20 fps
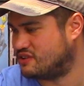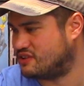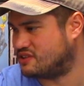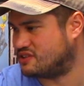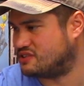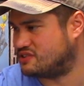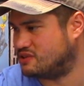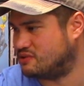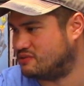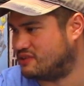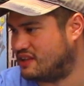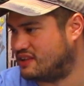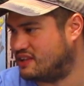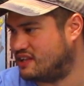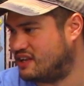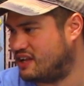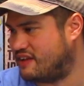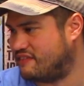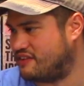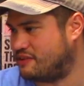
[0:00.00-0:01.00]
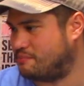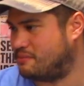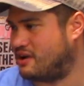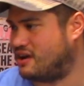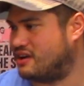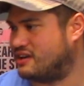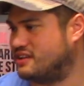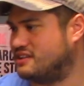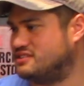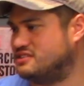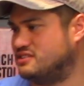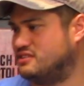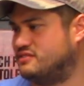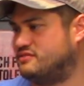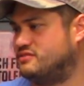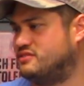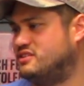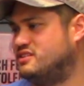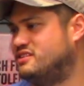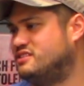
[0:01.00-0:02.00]
this suit that didn't have any pockets in the
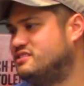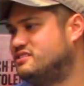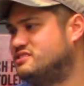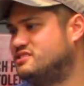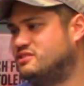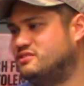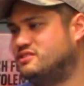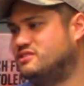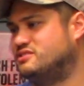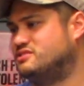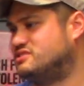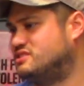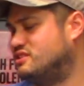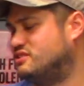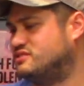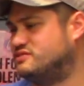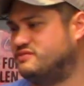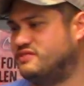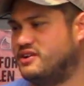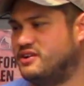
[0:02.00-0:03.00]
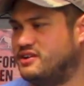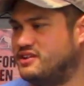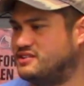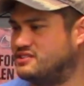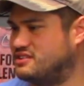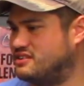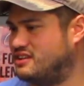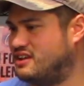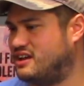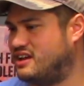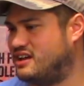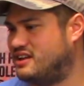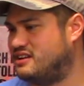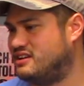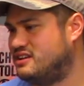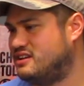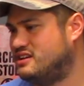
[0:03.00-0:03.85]
front. So there's variants of that.